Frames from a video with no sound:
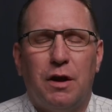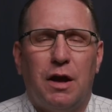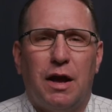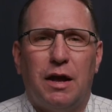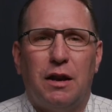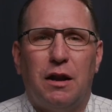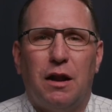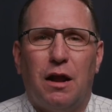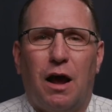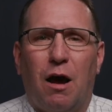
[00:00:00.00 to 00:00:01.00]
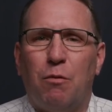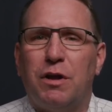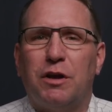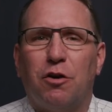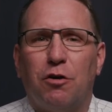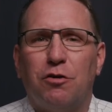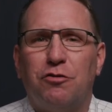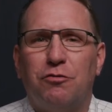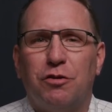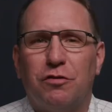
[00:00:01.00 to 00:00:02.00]
And I want to encourage
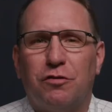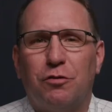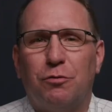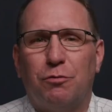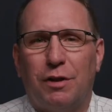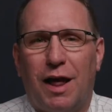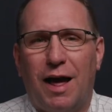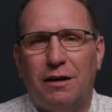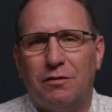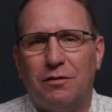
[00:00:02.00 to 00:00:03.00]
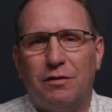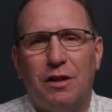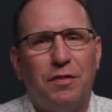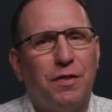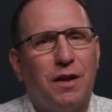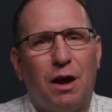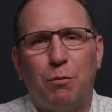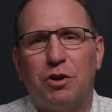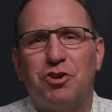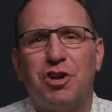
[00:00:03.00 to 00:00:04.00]
you just to relax. Nothing that I'm
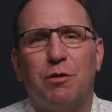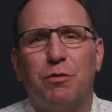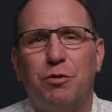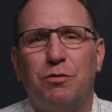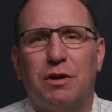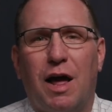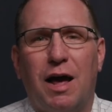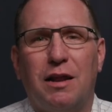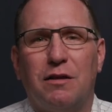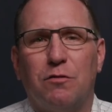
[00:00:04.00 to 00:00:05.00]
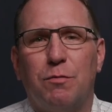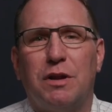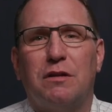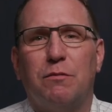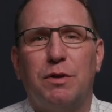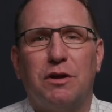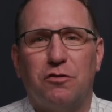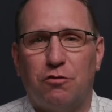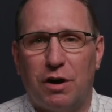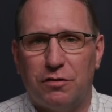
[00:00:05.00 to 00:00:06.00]
going to share with you tonight is meant to be a
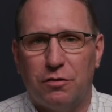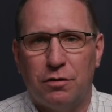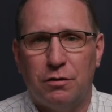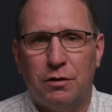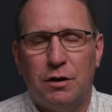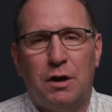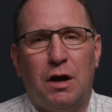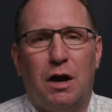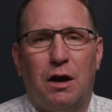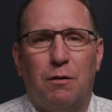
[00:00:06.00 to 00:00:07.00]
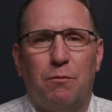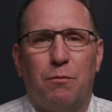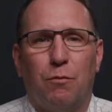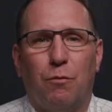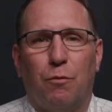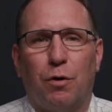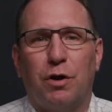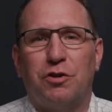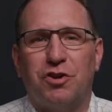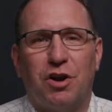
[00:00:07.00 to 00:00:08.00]
stressor. Um, we're going
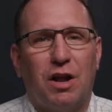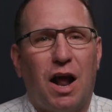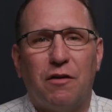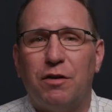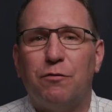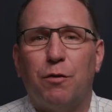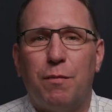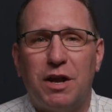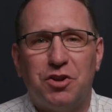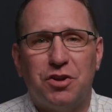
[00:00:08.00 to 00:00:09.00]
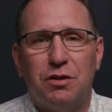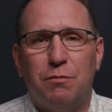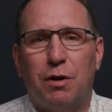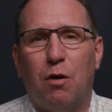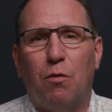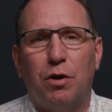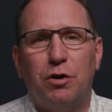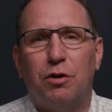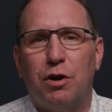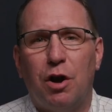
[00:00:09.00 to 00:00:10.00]
to share a lot of information, but I want
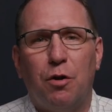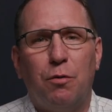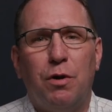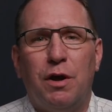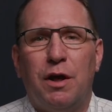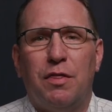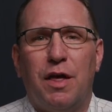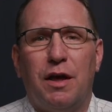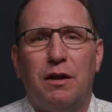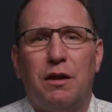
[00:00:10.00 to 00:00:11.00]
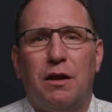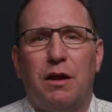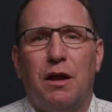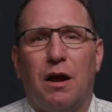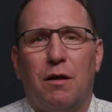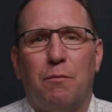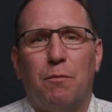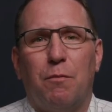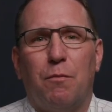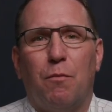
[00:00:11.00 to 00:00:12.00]
you to know that
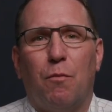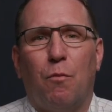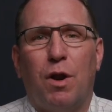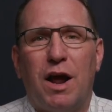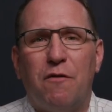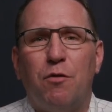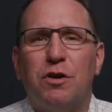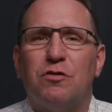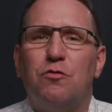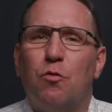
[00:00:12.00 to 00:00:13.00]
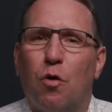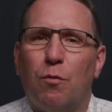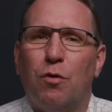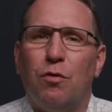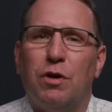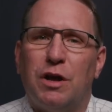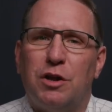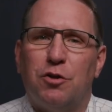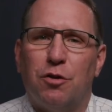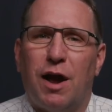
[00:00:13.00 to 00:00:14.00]
um, whatever is normal in
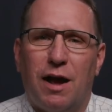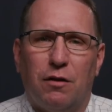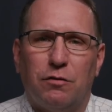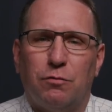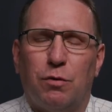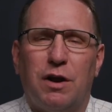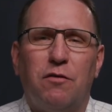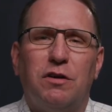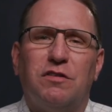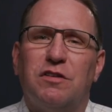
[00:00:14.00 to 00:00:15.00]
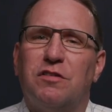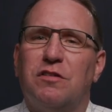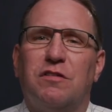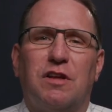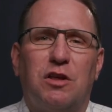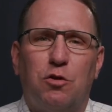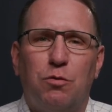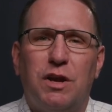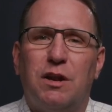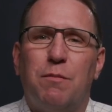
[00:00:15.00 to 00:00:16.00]
your house, whatever decisions that you
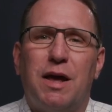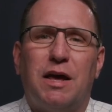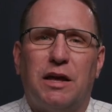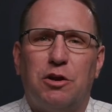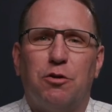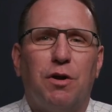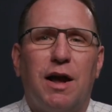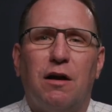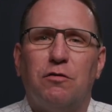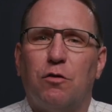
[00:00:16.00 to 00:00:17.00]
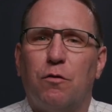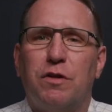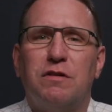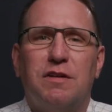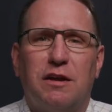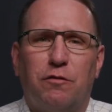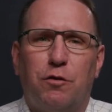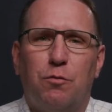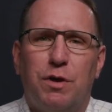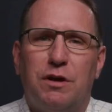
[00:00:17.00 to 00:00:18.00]
need to make in your house over these next
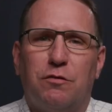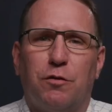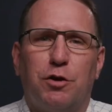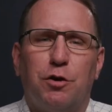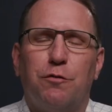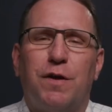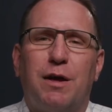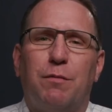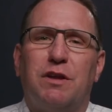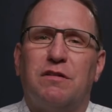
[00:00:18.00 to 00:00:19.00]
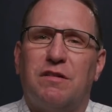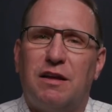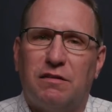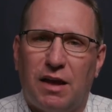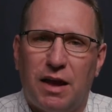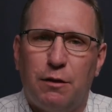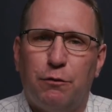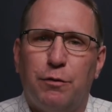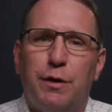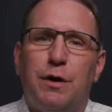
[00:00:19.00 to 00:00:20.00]
few weeks for your family to stay
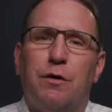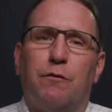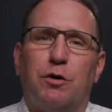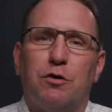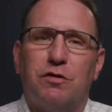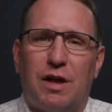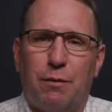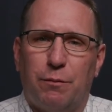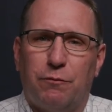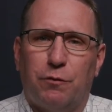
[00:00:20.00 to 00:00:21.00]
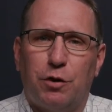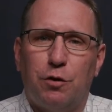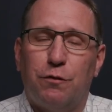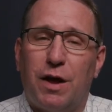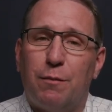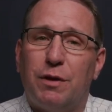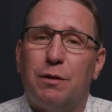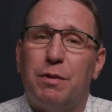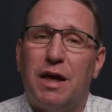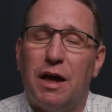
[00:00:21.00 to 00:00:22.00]
safe, for your sam- for your family
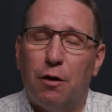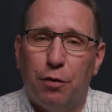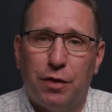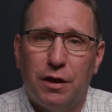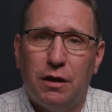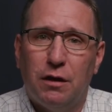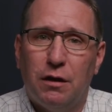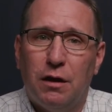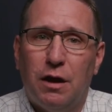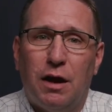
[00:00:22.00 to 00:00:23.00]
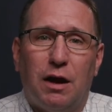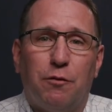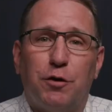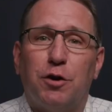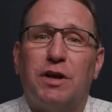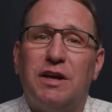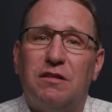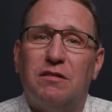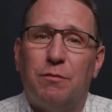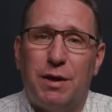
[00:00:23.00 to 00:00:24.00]
to be healthy, and for your
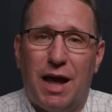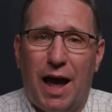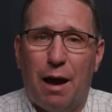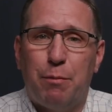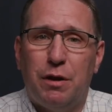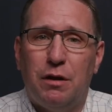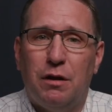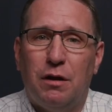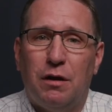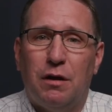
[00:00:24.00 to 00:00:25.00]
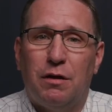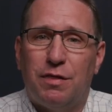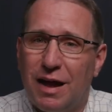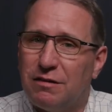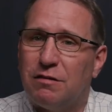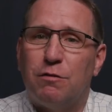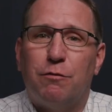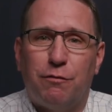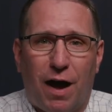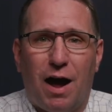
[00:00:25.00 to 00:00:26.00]
kids to be happy, that's
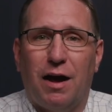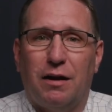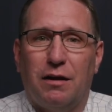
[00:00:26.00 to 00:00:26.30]
fine.